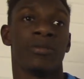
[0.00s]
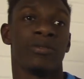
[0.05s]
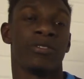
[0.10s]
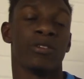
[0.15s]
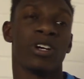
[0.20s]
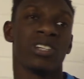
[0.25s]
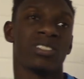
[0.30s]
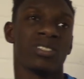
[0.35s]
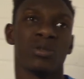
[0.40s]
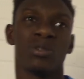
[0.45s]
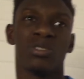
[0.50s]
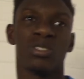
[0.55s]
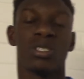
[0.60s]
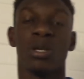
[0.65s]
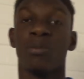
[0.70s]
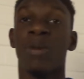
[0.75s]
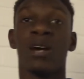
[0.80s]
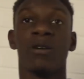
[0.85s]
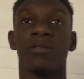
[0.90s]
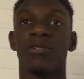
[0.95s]
for us, it was just
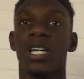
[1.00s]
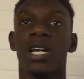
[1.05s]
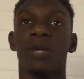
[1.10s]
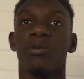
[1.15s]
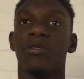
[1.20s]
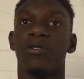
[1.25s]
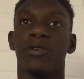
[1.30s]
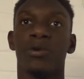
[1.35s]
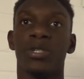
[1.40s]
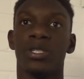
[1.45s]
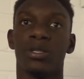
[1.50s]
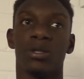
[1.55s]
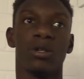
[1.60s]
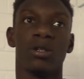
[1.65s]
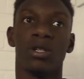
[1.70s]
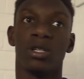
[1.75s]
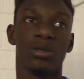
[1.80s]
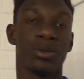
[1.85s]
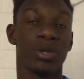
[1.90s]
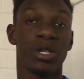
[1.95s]
a matter of time before we
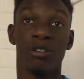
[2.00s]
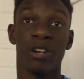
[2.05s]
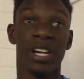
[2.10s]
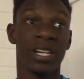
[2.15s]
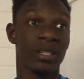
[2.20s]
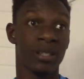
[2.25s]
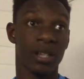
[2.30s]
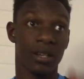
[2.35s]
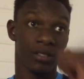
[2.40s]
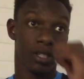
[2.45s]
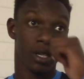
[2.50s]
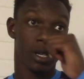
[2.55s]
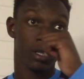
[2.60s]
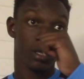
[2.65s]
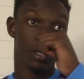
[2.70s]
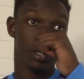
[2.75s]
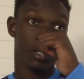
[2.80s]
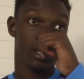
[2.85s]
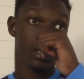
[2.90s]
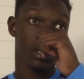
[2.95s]
scored, because we created enough
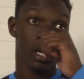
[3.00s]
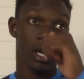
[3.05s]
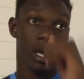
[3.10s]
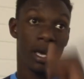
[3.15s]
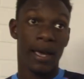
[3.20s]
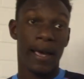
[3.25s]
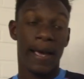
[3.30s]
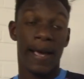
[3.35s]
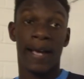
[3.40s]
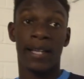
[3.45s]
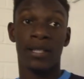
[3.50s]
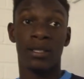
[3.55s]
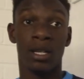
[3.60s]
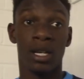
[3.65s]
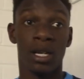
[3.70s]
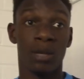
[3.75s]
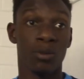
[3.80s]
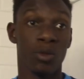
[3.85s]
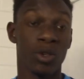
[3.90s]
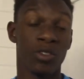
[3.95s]
chances, and
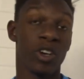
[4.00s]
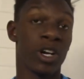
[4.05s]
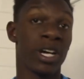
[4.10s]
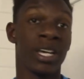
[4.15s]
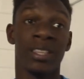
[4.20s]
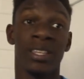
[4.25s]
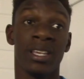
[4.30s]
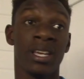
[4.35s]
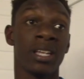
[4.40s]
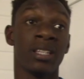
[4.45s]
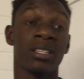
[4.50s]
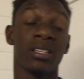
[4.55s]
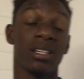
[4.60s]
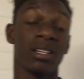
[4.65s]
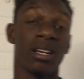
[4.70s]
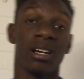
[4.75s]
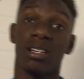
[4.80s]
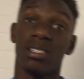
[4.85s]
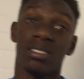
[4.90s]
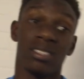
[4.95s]
we've got it at the end,
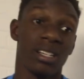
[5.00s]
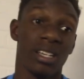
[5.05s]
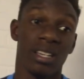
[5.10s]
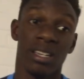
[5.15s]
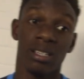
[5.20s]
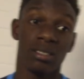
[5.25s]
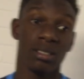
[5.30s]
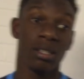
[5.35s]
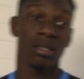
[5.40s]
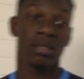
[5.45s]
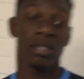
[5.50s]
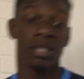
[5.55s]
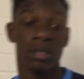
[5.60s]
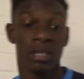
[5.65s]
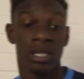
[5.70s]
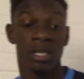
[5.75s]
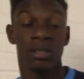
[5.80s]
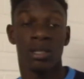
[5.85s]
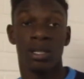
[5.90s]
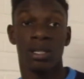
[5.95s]
and like I said, it kickstarts our
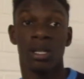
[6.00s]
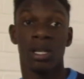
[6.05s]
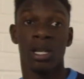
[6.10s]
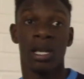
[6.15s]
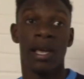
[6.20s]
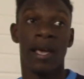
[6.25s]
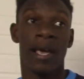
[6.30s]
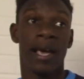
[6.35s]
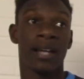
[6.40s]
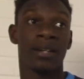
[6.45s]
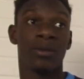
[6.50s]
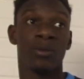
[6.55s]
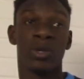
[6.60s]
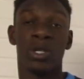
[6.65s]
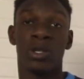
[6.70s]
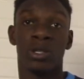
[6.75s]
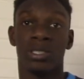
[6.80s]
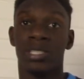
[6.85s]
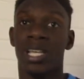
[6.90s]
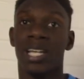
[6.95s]
season, and
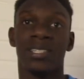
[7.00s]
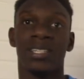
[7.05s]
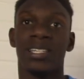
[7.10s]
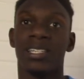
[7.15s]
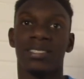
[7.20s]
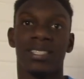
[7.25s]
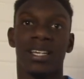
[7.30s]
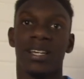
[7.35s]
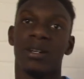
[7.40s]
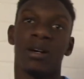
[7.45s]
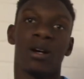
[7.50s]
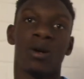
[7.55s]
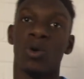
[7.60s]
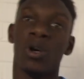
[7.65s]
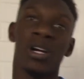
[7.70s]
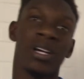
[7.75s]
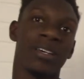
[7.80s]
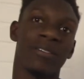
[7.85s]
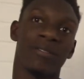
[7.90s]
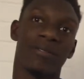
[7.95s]
we're not standing here saying, oh,
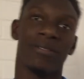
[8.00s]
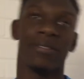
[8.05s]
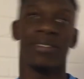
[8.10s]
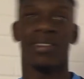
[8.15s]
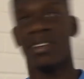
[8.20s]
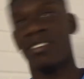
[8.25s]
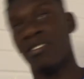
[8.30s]
what if?